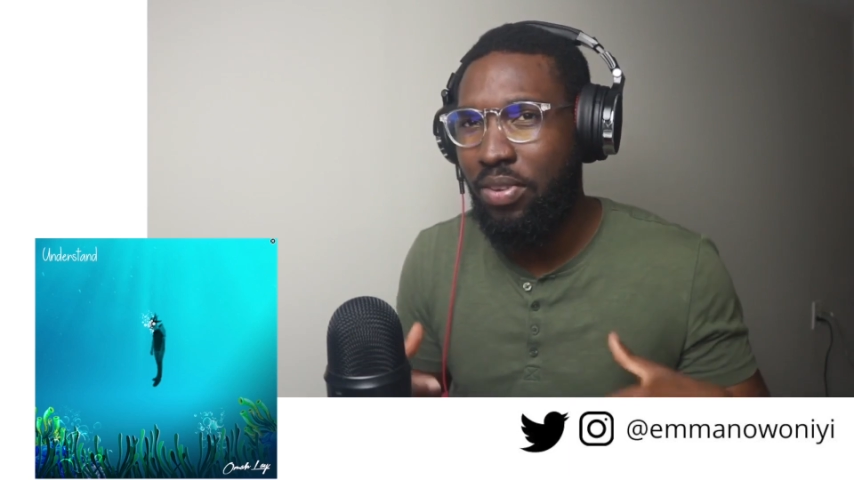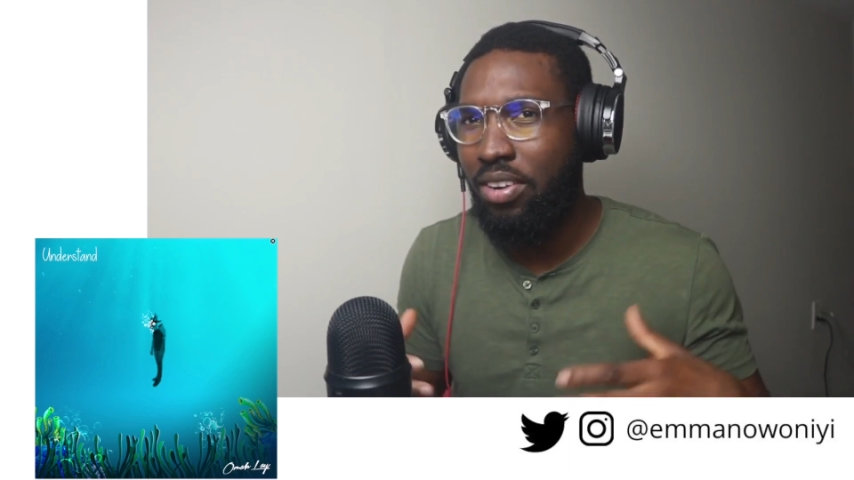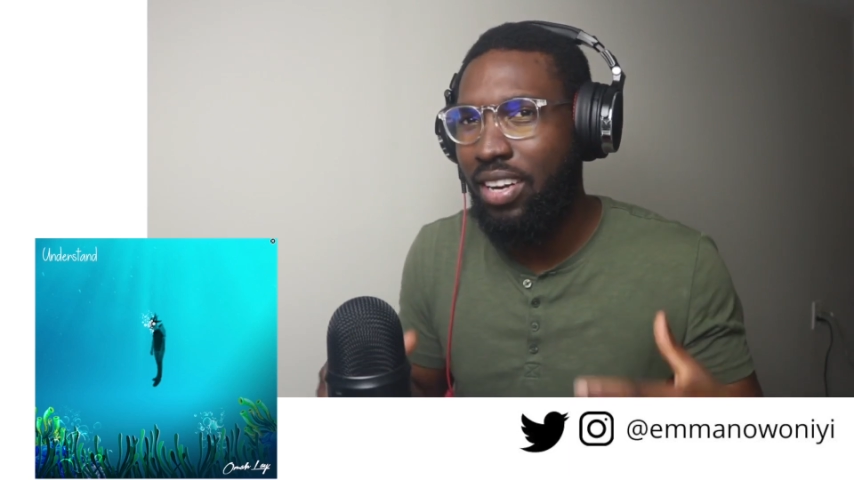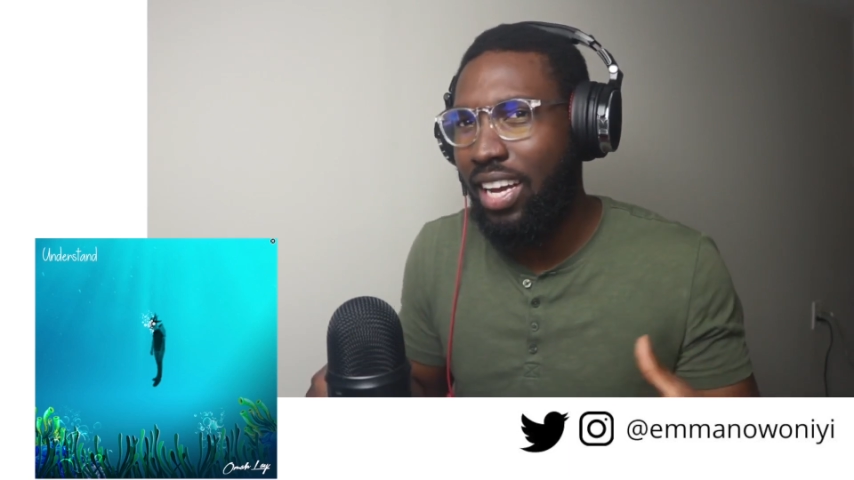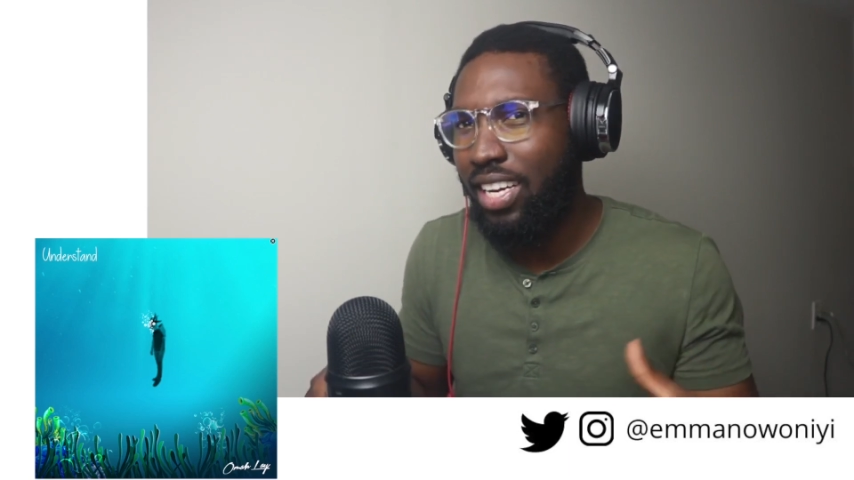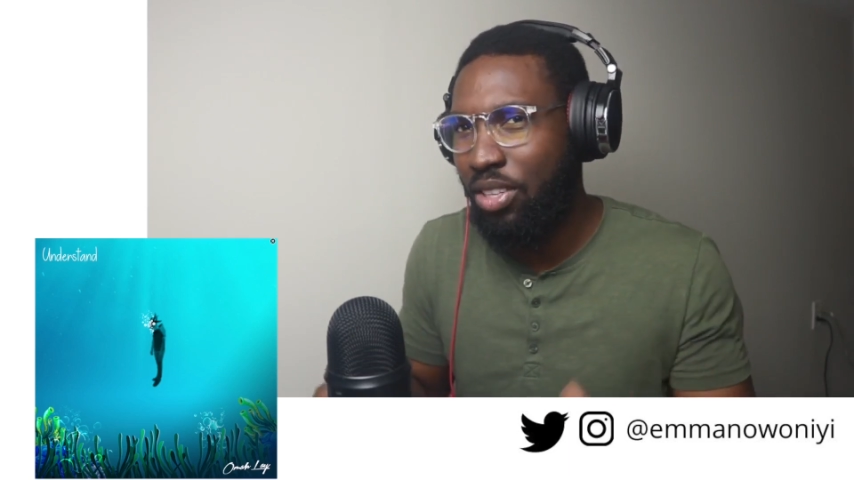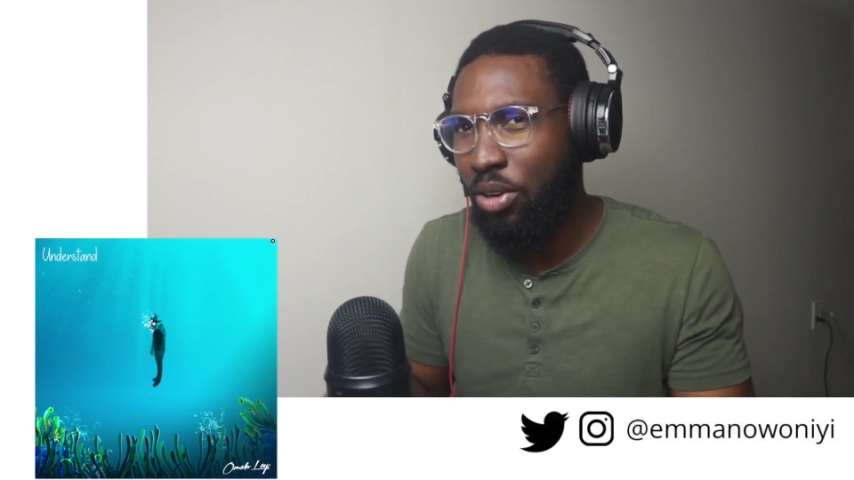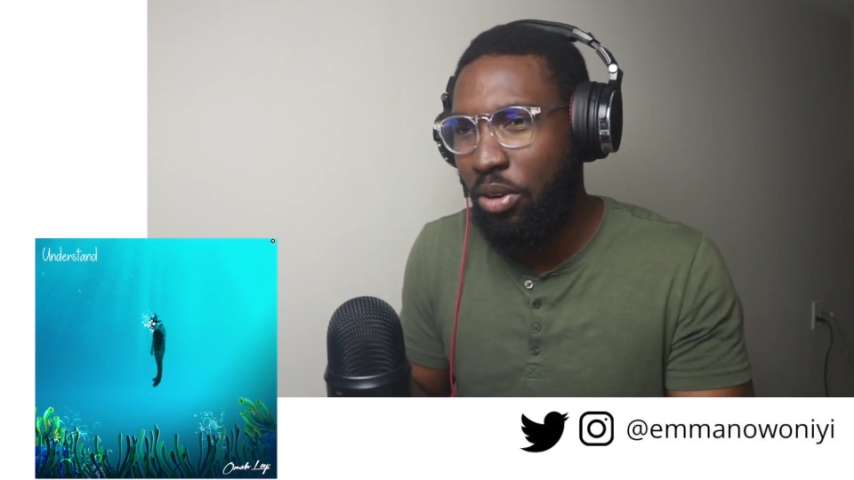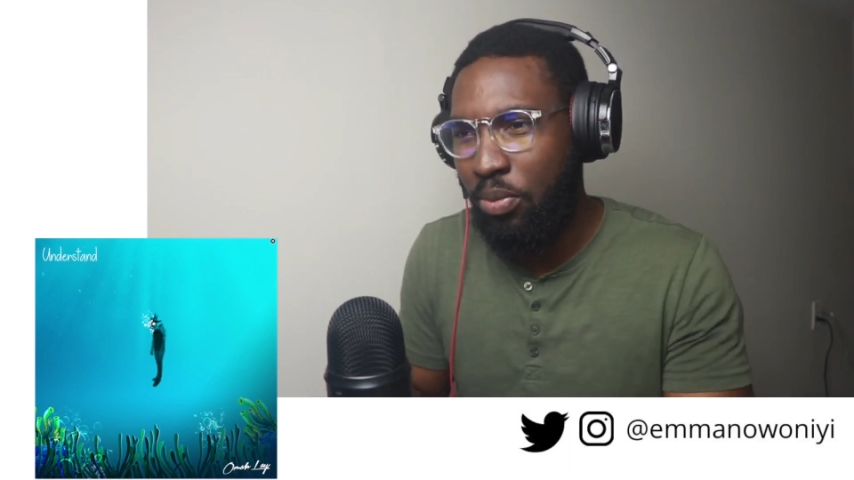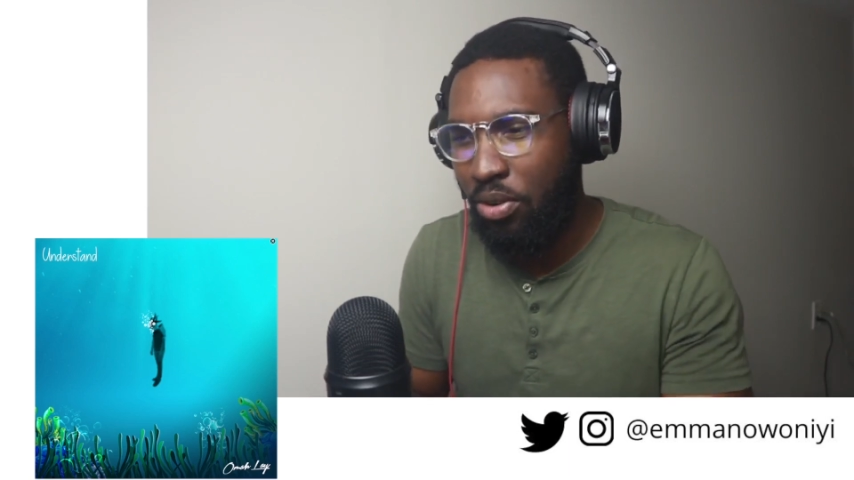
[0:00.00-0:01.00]
very relaxing
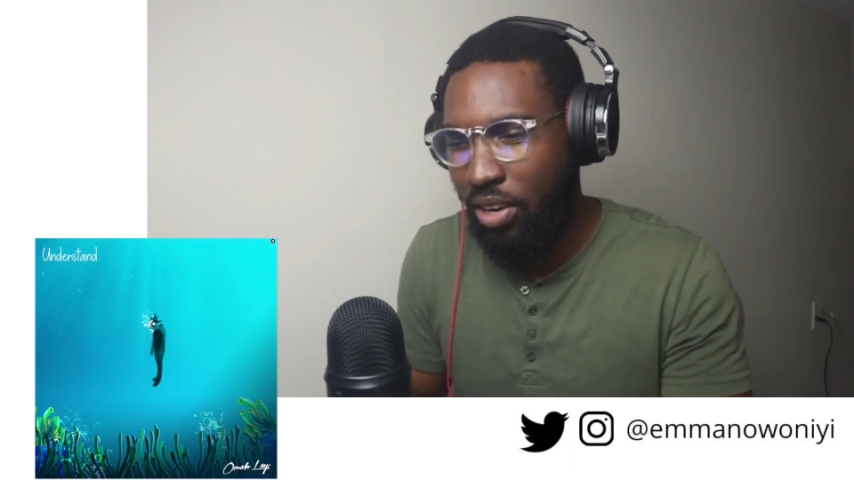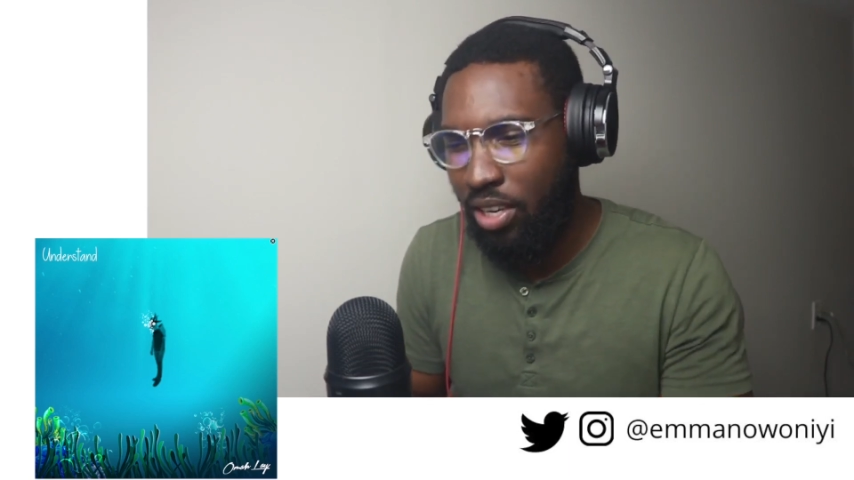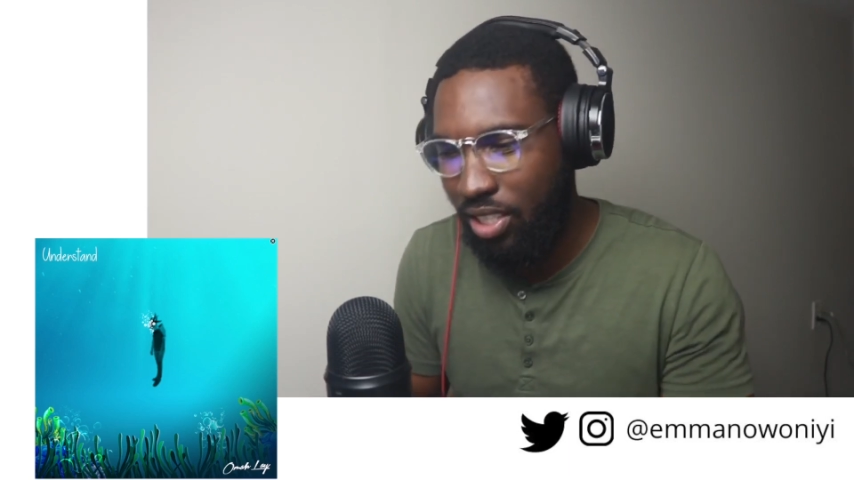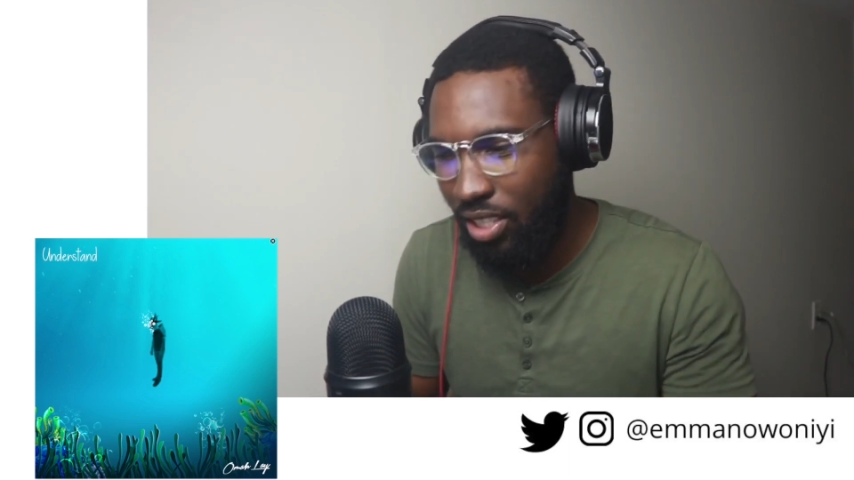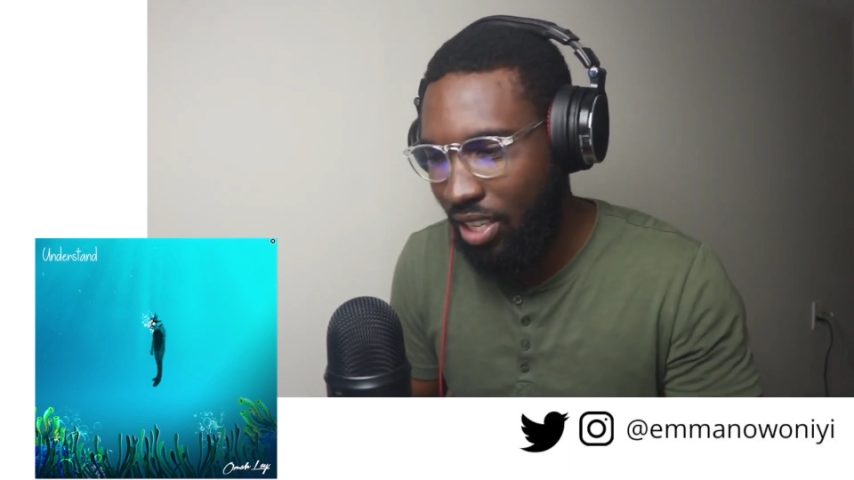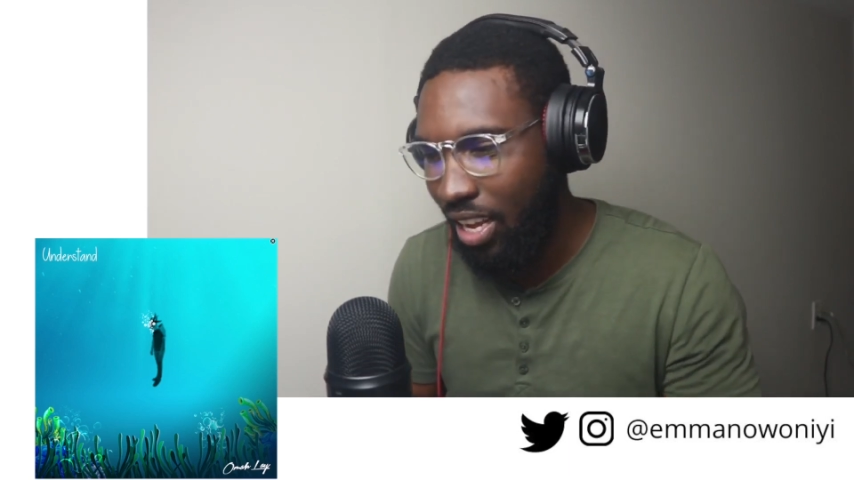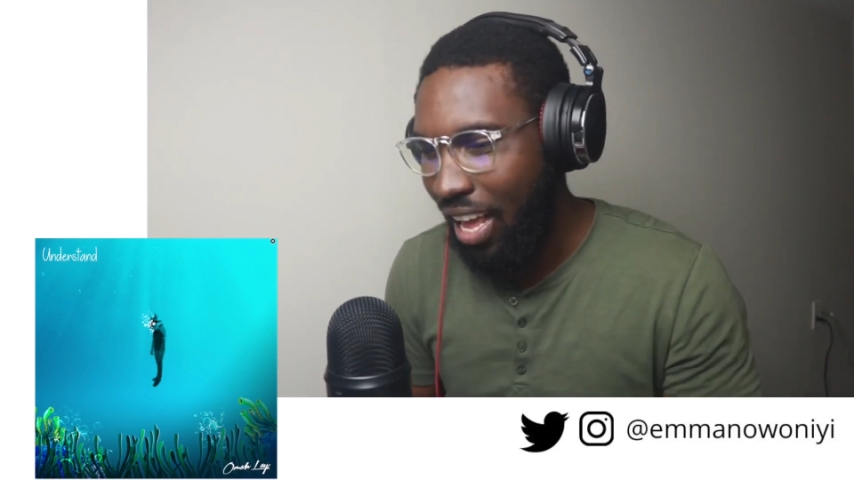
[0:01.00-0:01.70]
chord progression.